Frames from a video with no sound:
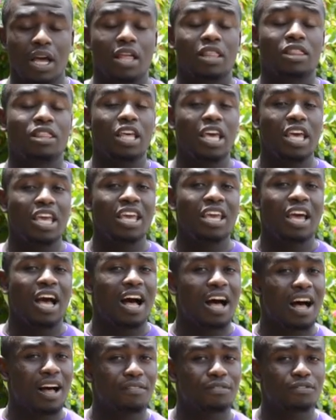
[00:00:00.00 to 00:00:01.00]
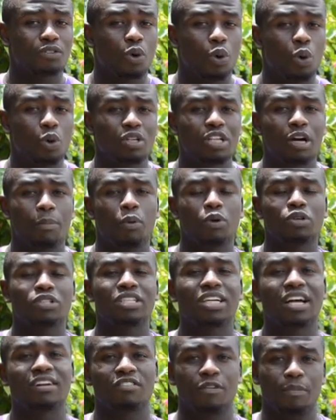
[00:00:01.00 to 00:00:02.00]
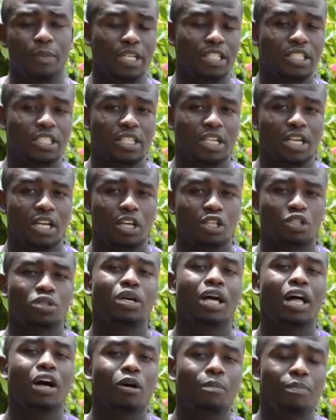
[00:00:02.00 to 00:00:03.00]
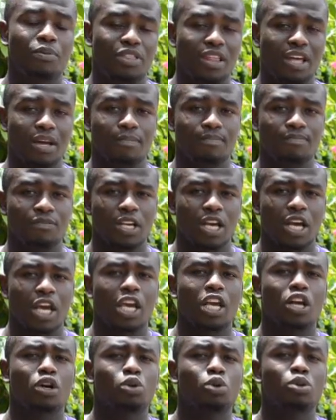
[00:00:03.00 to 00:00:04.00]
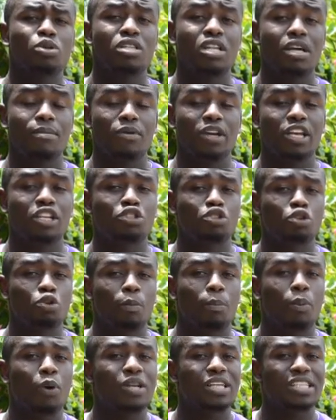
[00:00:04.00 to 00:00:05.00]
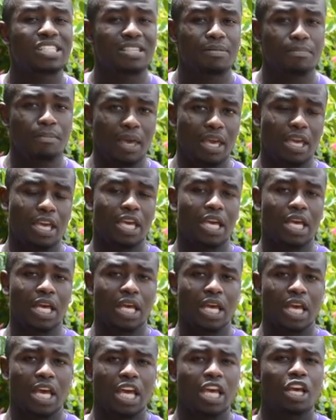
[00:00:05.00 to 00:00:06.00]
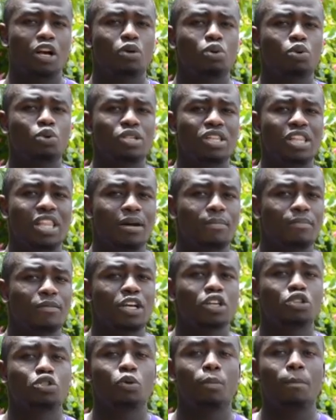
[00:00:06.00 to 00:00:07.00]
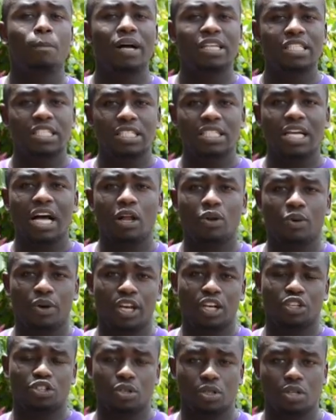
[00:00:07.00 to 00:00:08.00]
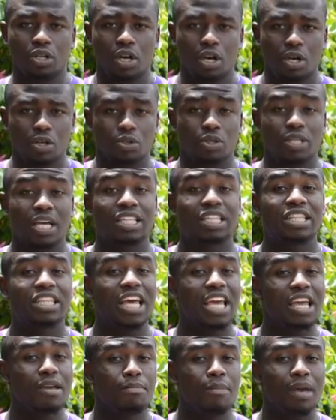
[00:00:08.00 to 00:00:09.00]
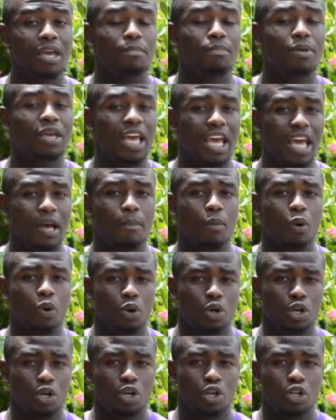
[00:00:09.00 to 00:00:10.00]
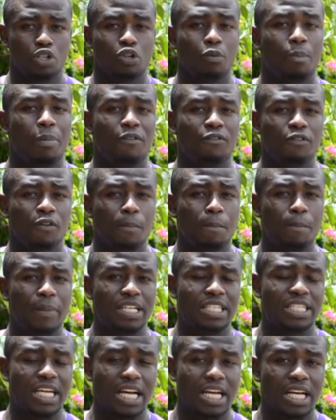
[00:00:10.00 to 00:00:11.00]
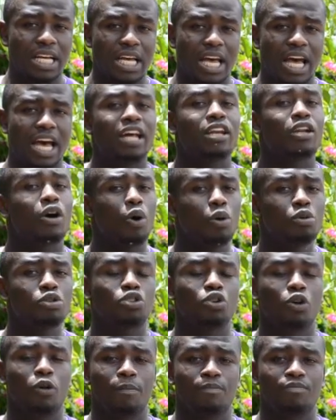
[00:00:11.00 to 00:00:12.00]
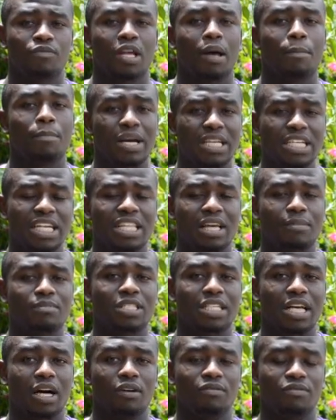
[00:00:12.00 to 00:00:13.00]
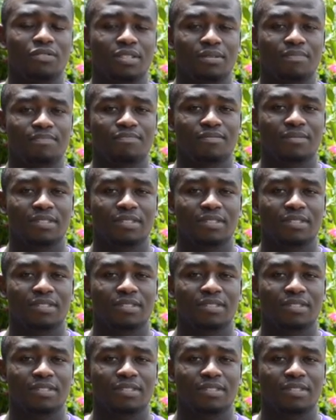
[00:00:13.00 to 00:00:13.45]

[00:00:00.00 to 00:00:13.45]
They have called upon government to help them, include them into policy making, include them into budget allocation, so that they may be able to perform better and also better themselves.